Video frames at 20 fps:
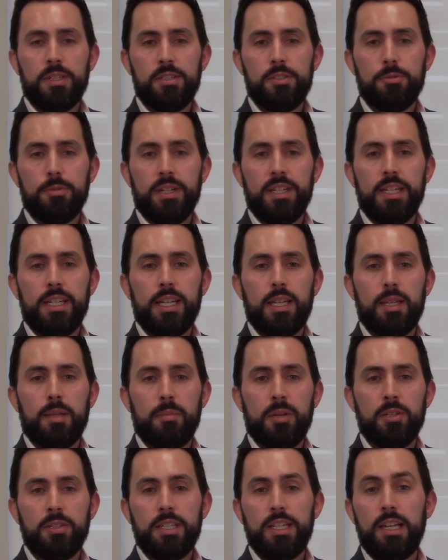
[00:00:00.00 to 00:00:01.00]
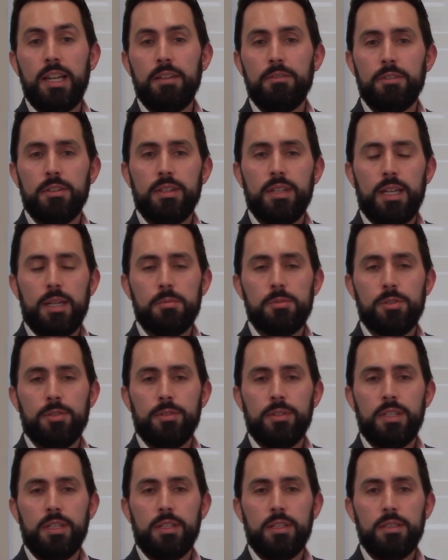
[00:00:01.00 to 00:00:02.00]
is trading at about 11 times
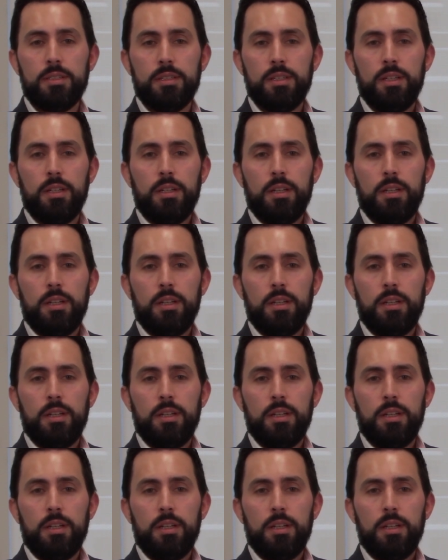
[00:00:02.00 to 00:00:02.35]
earnings.